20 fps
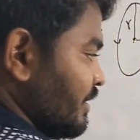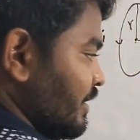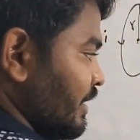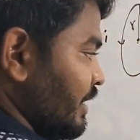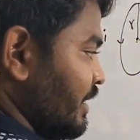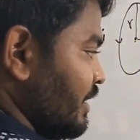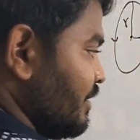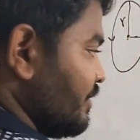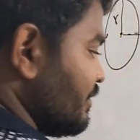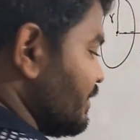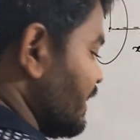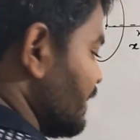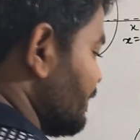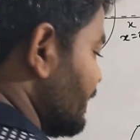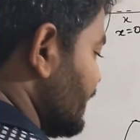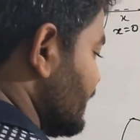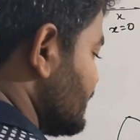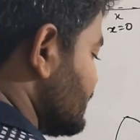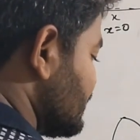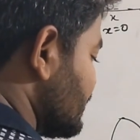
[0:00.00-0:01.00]
Clear?
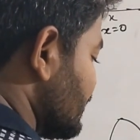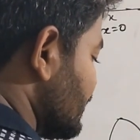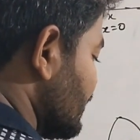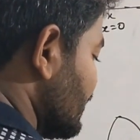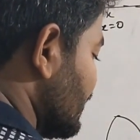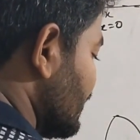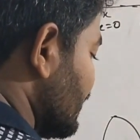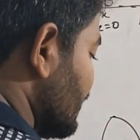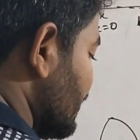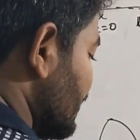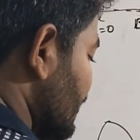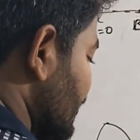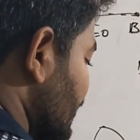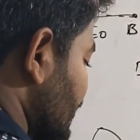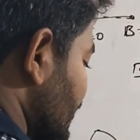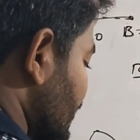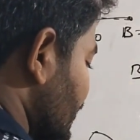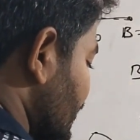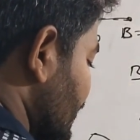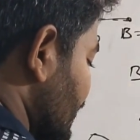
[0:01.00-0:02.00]
That means
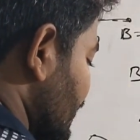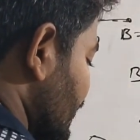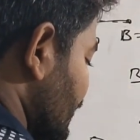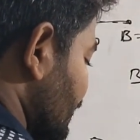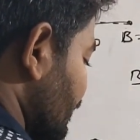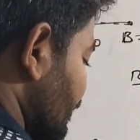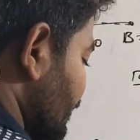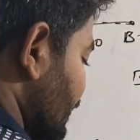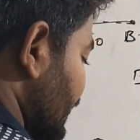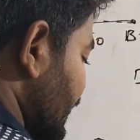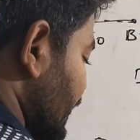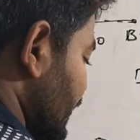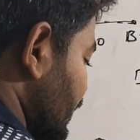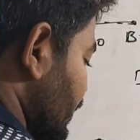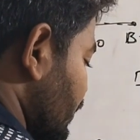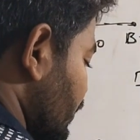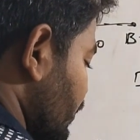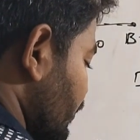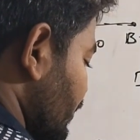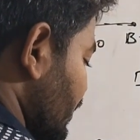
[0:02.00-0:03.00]

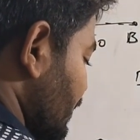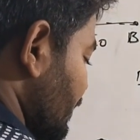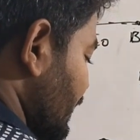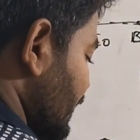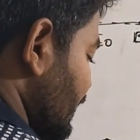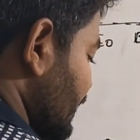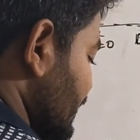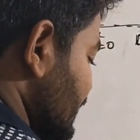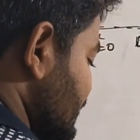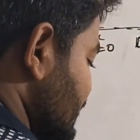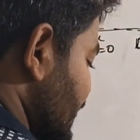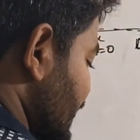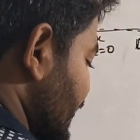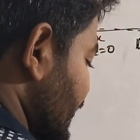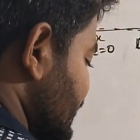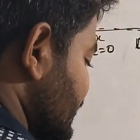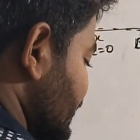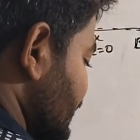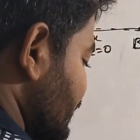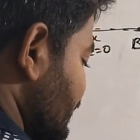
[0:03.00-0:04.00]
BQ will be in this
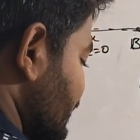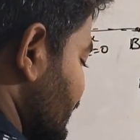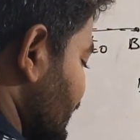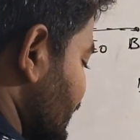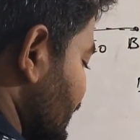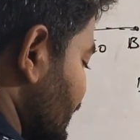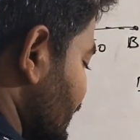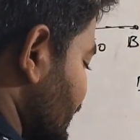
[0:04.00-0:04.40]
direction,